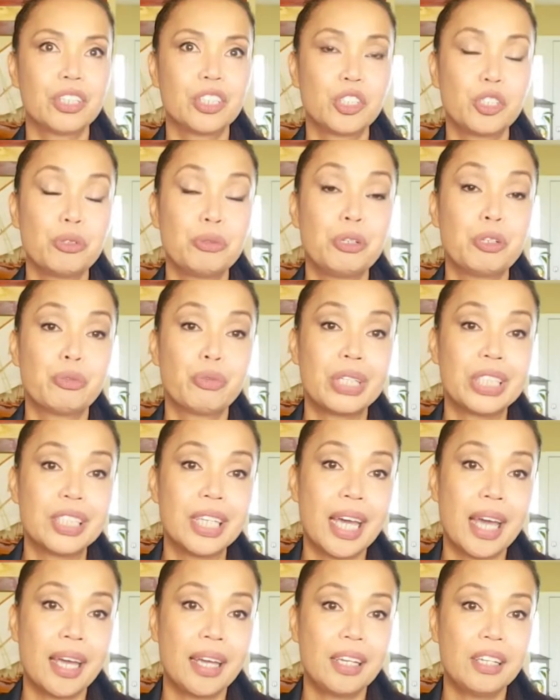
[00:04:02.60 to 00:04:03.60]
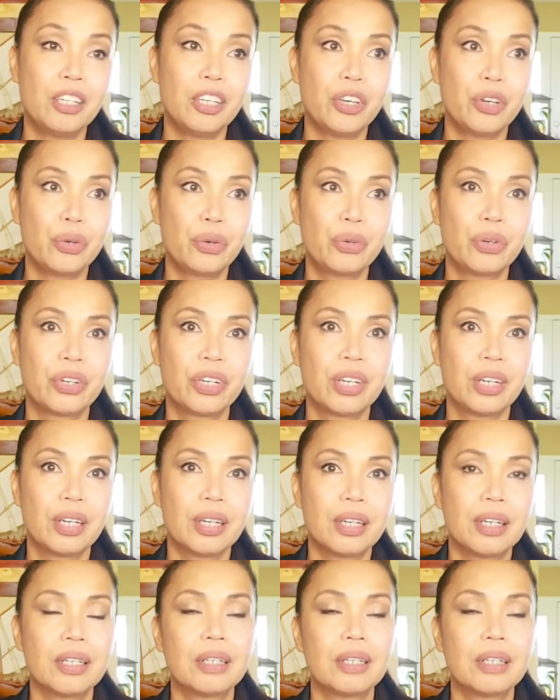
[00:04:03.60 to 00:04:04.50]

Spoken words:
to retain your